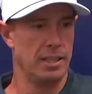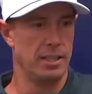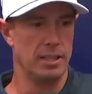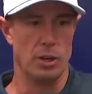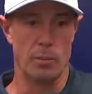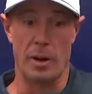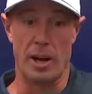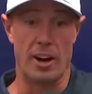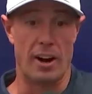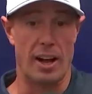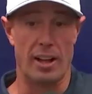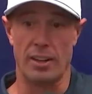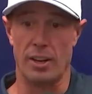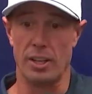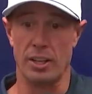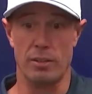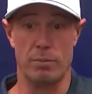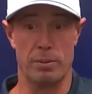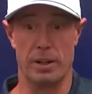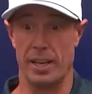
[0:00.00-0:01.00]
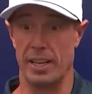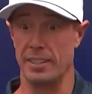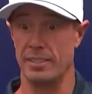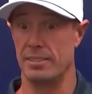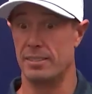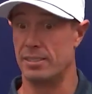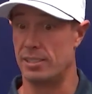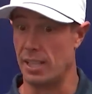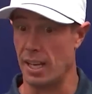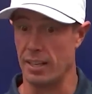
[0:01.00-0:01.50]
no matter how long you've
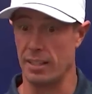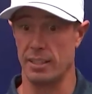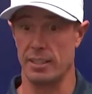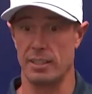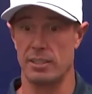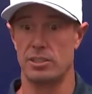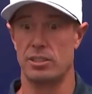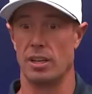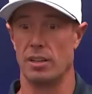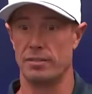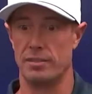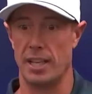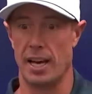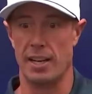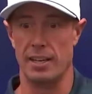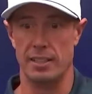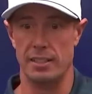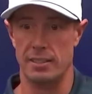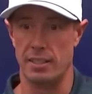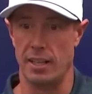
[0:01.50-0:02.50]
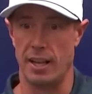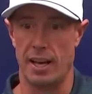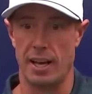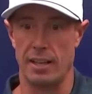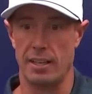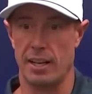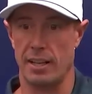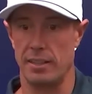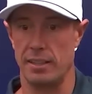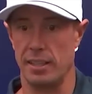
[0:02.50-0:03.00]
played, settling yourself down into
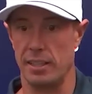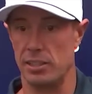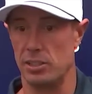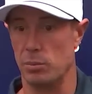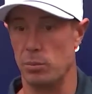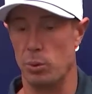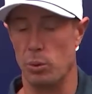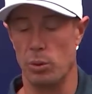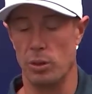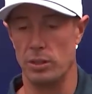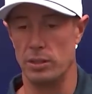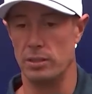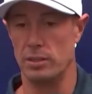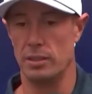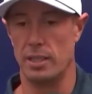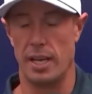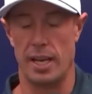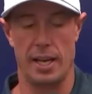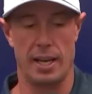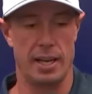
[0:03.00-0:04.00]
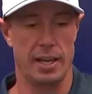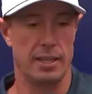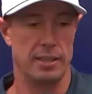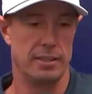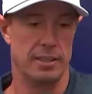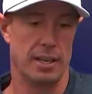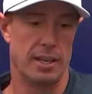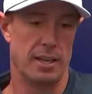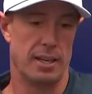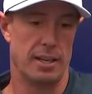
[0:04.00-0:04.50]
that, I think, is important.
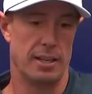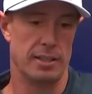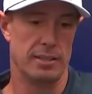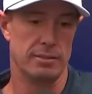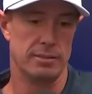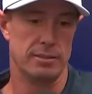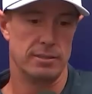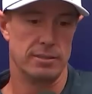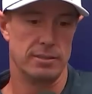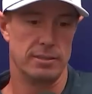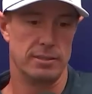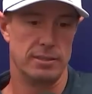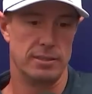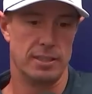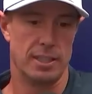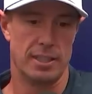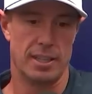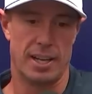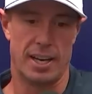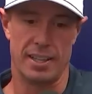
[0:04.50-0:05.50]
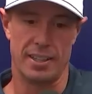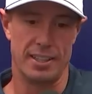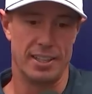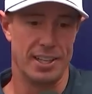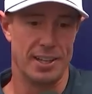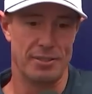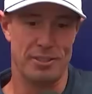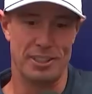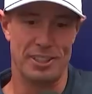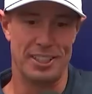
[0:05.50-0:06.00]
And uh, oddly
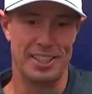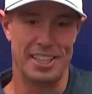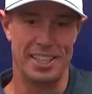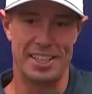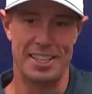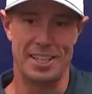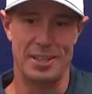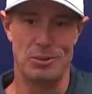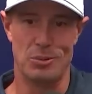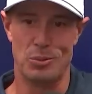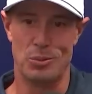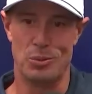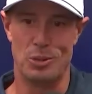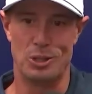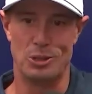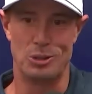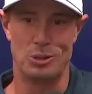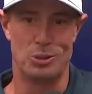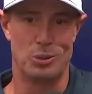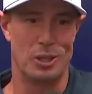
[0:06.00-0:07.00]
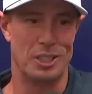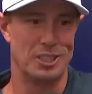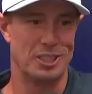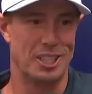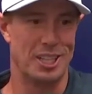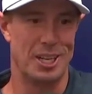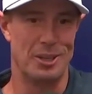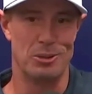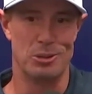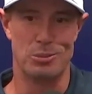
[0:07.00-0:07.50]
enough, I think getting hit once or twice
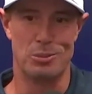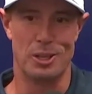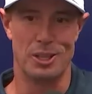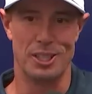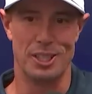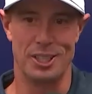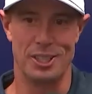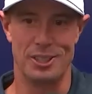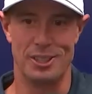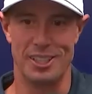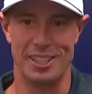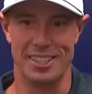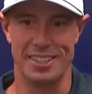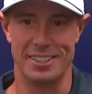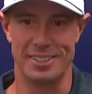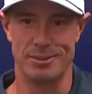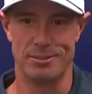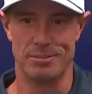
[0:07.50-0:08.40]
tonight was probably a good thing.